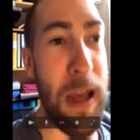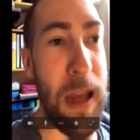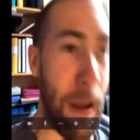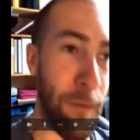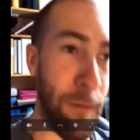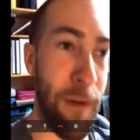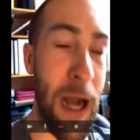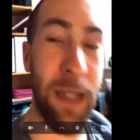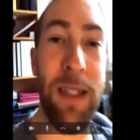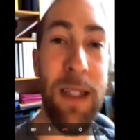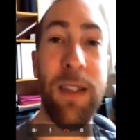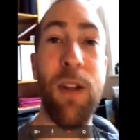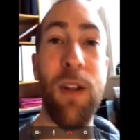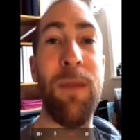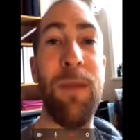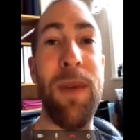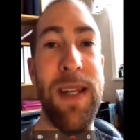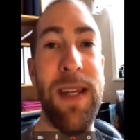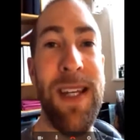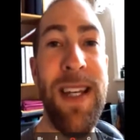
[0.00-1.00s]
In fact, it's
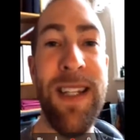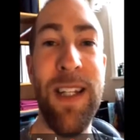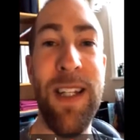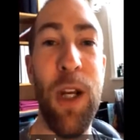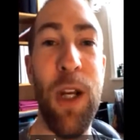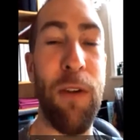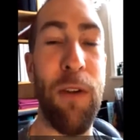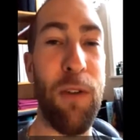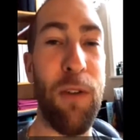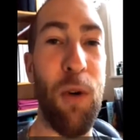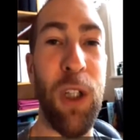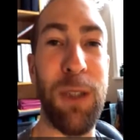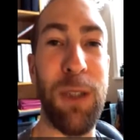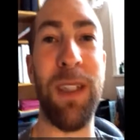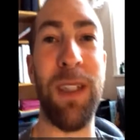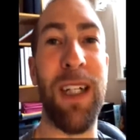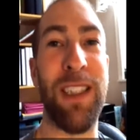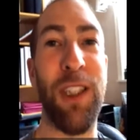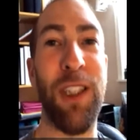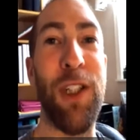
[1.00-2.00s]
going to be easier, of course,
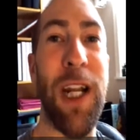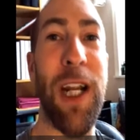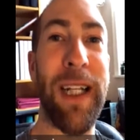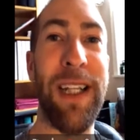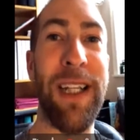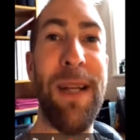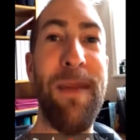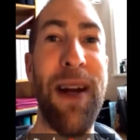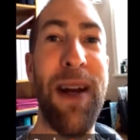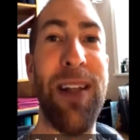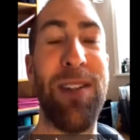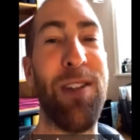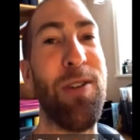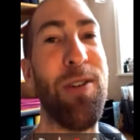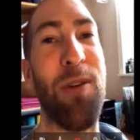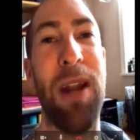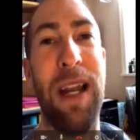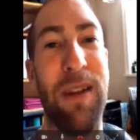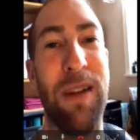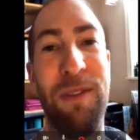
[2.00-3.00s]
because you're not limited to
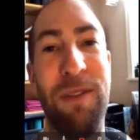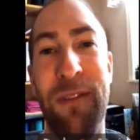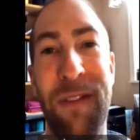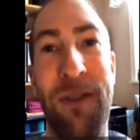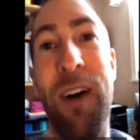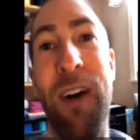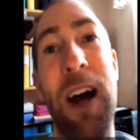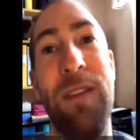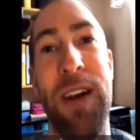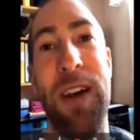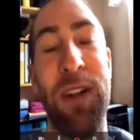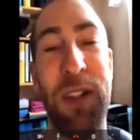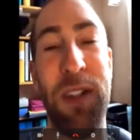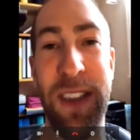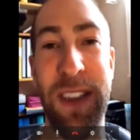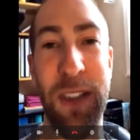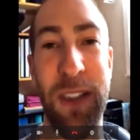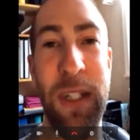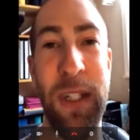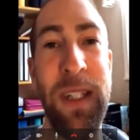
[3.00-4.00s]
your like
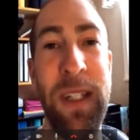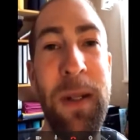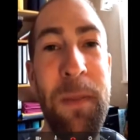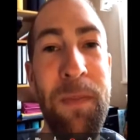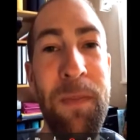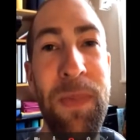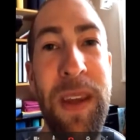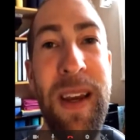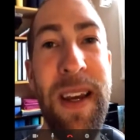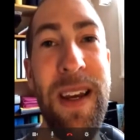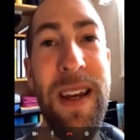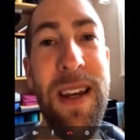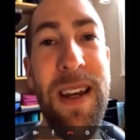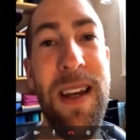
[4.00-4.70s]
5-inch screen. Yeah.